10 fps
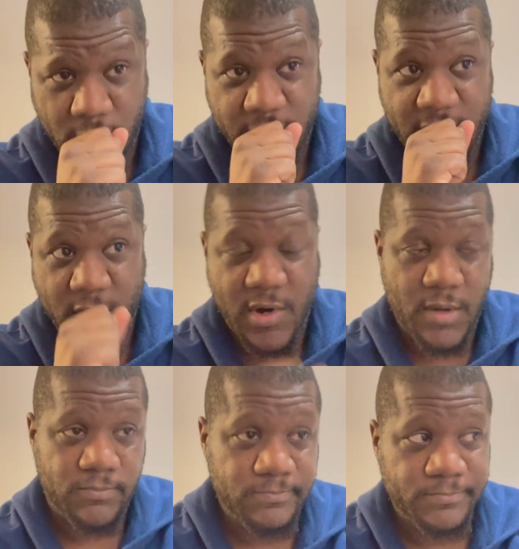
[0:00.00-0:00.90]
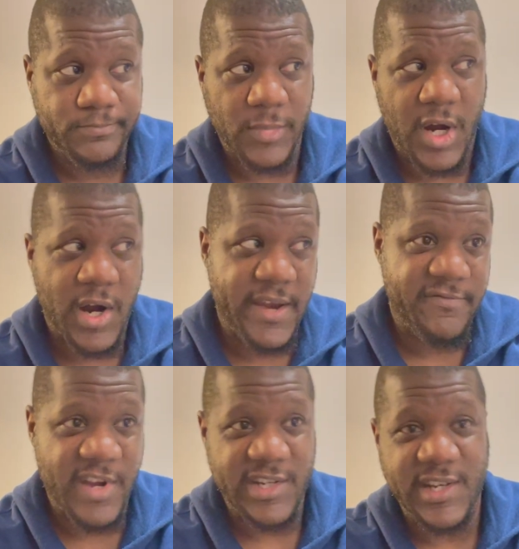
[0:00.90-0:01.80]
You know, I
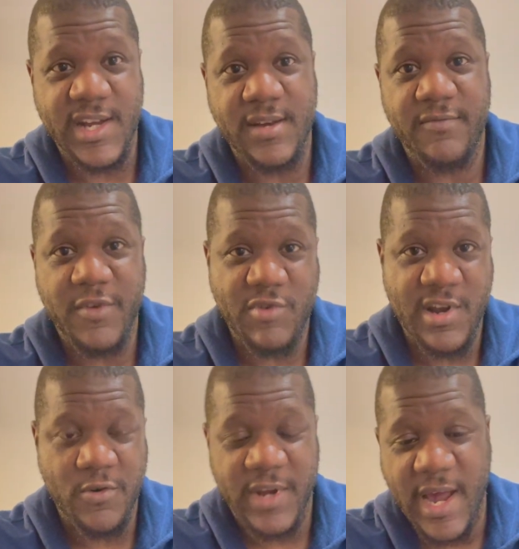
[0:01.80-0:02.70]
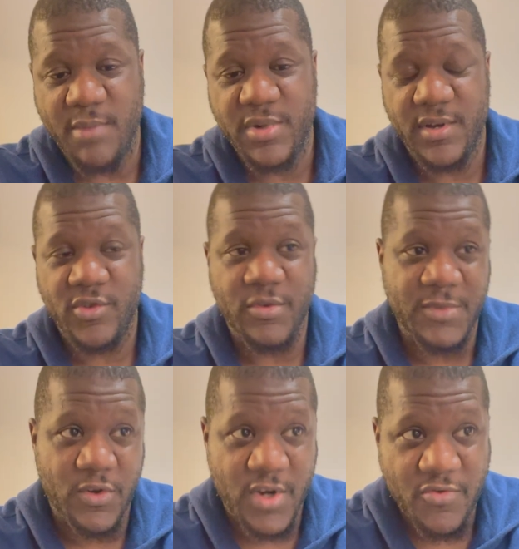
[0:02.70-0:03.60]
invest in very low cap
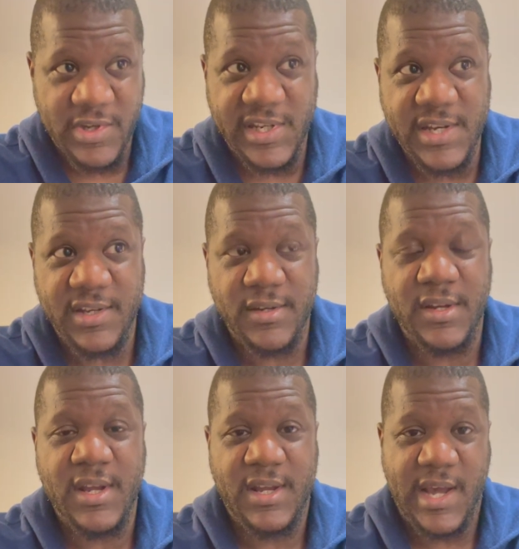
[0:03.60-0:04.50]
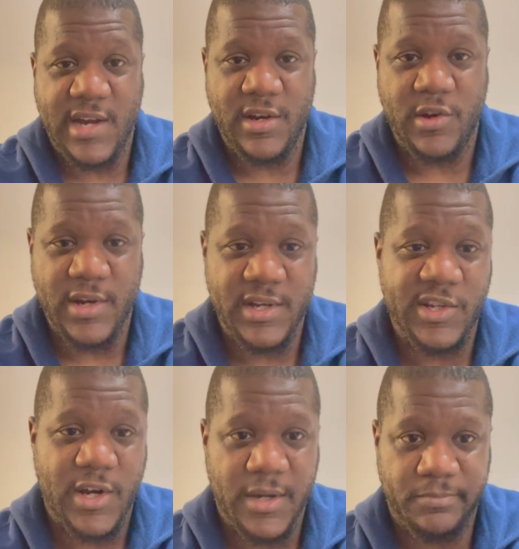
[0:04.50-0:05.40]
cryptocurrencies and a lot of the
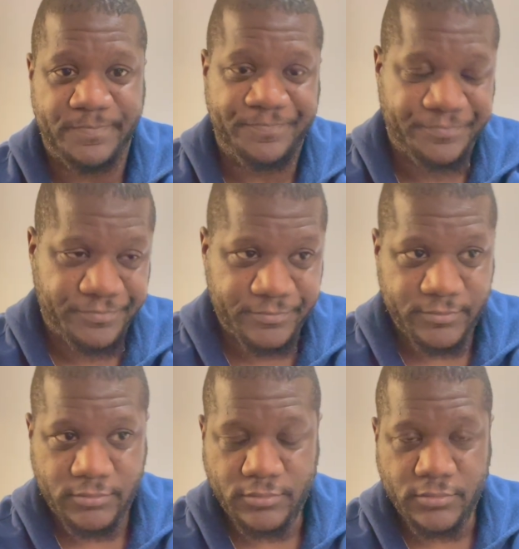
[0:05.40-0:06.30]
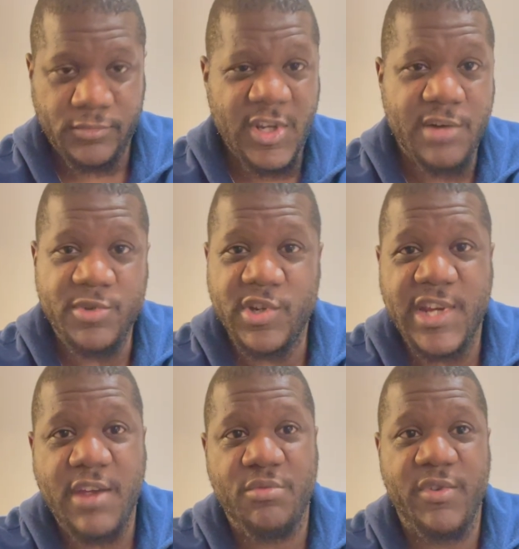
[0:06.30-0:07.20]
time I'm just
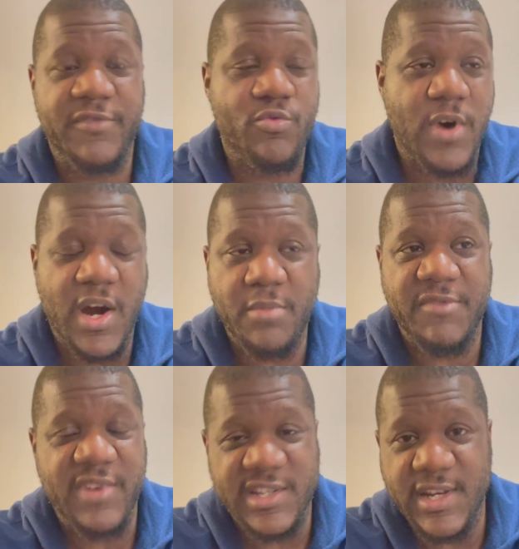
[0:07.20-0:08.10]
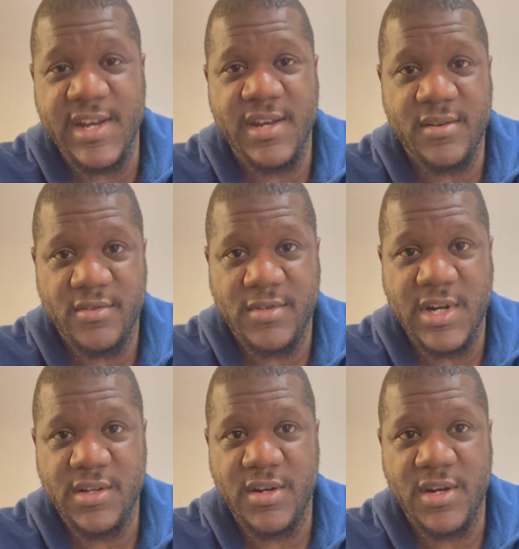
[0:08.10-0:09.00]
sharing with you what I'm investing in. All
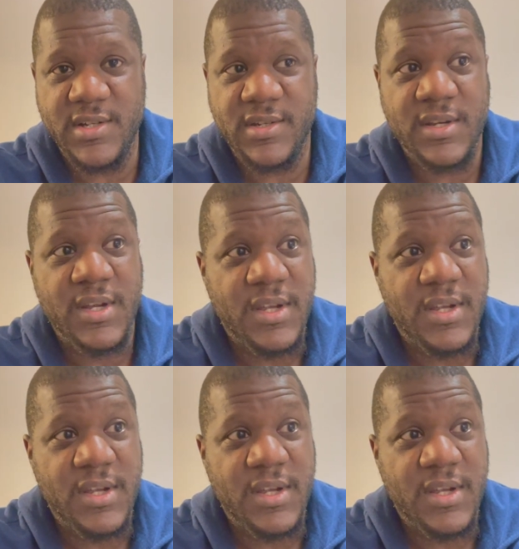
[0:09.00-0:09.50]
right, guys.